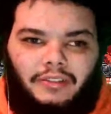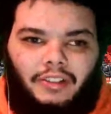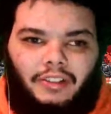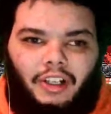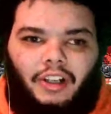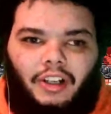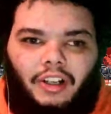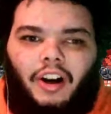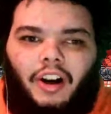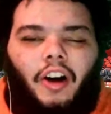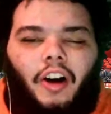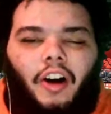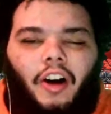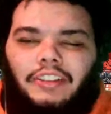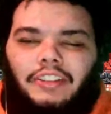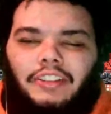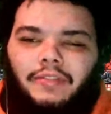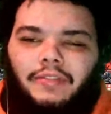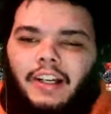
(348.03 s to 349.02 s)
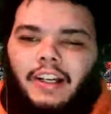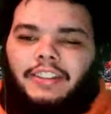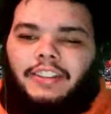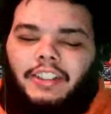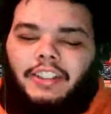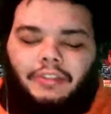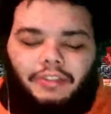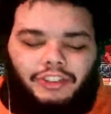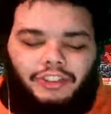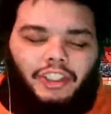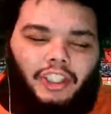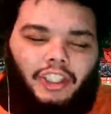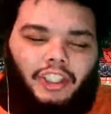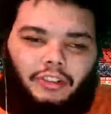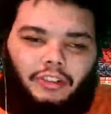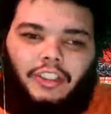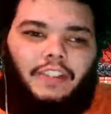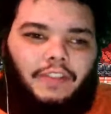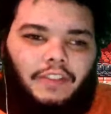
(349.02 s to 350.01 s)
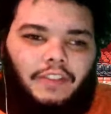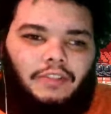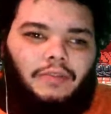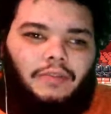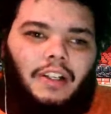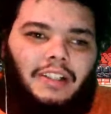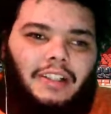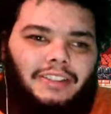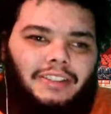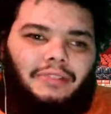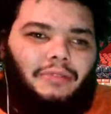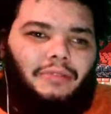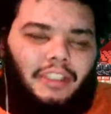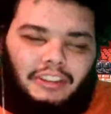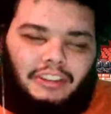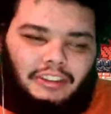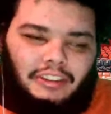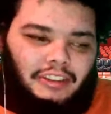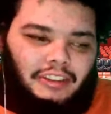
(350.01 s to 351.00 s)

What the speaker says: Offensive wise, he was a low. Defensive wise, he wasn't.